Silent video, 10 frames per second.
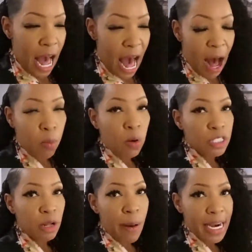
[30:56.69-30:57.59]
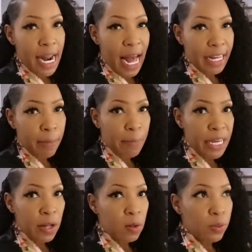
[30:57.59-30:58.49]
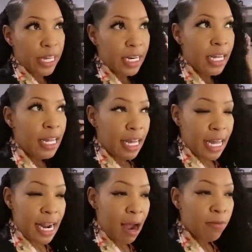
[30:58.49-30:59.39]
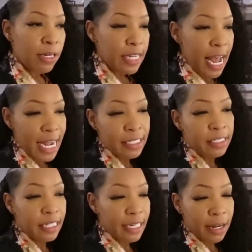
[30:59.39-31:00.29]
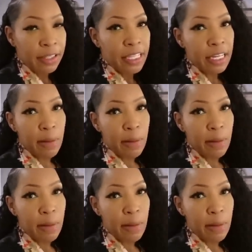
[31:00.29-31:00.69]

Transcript: I want somebody that I can build with. And I really had to sit down and think